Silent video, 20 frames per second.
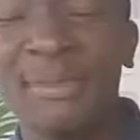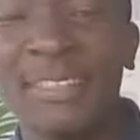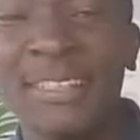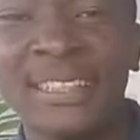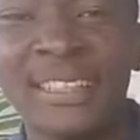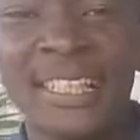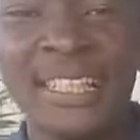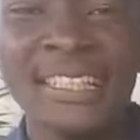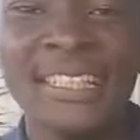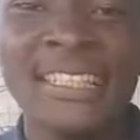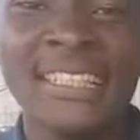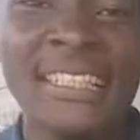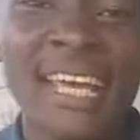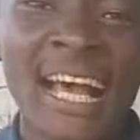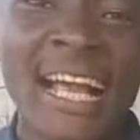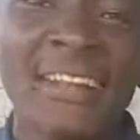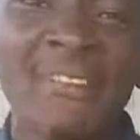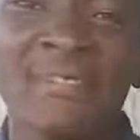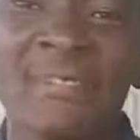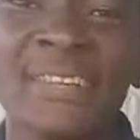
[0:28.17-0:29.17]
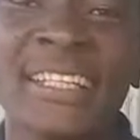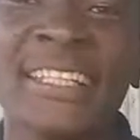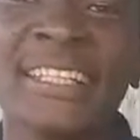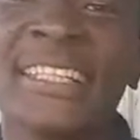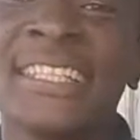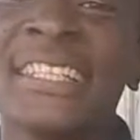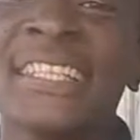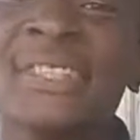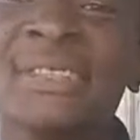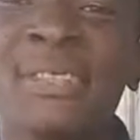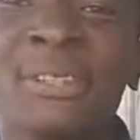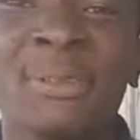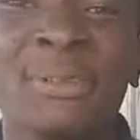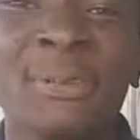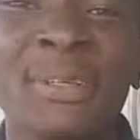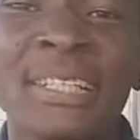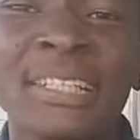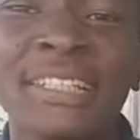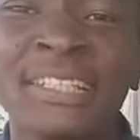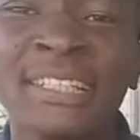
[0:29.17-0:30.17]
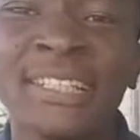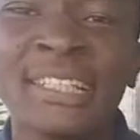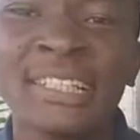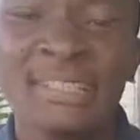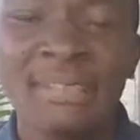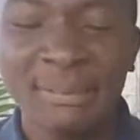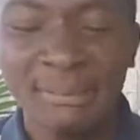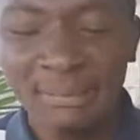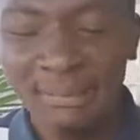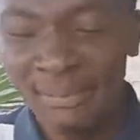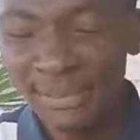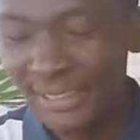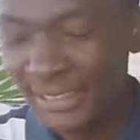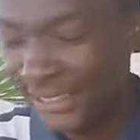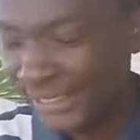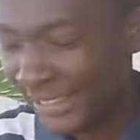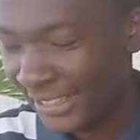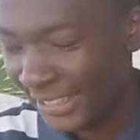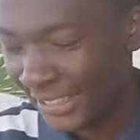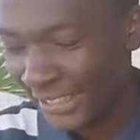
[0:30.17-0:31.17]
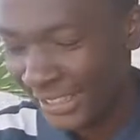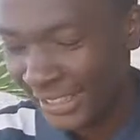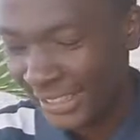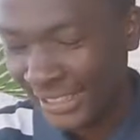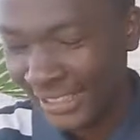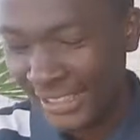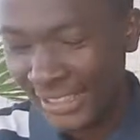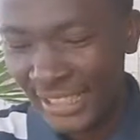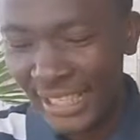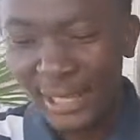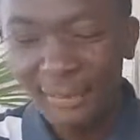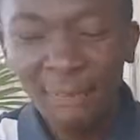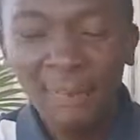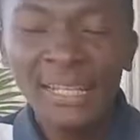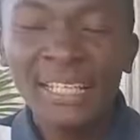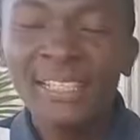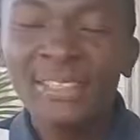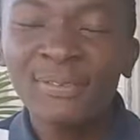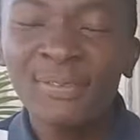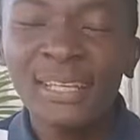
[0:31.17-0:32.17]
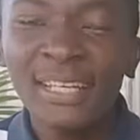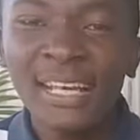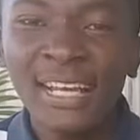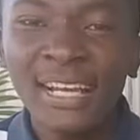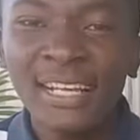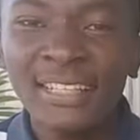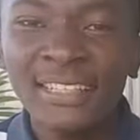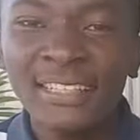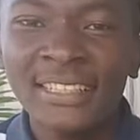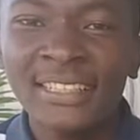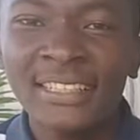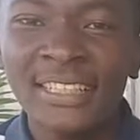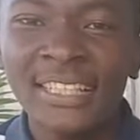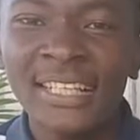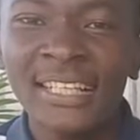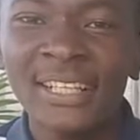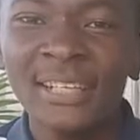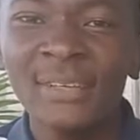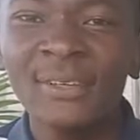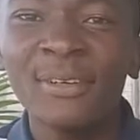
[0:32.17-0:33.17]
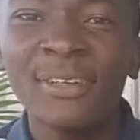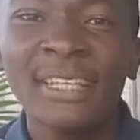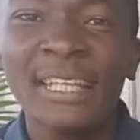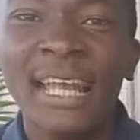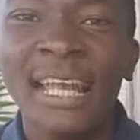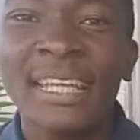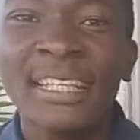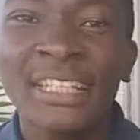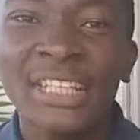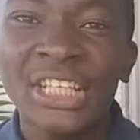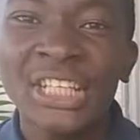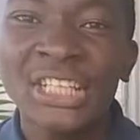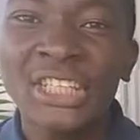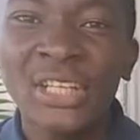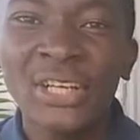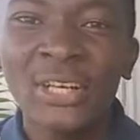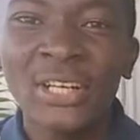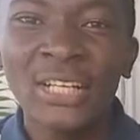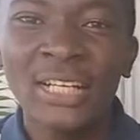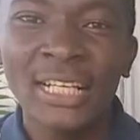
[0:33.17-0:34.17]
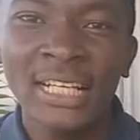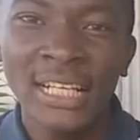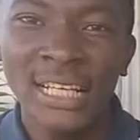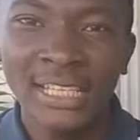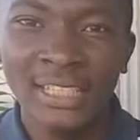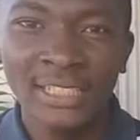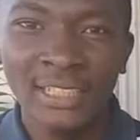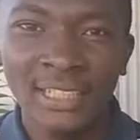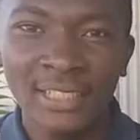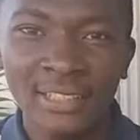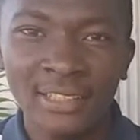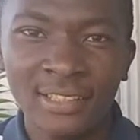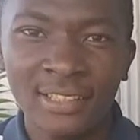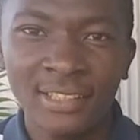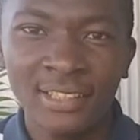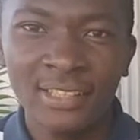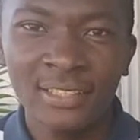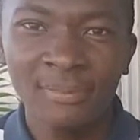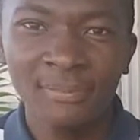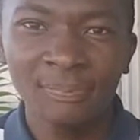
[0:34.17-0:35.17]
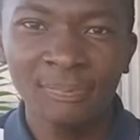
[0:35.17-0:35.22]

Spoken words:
This is Alfred Cyril with Apex Fingers online guitar lessons.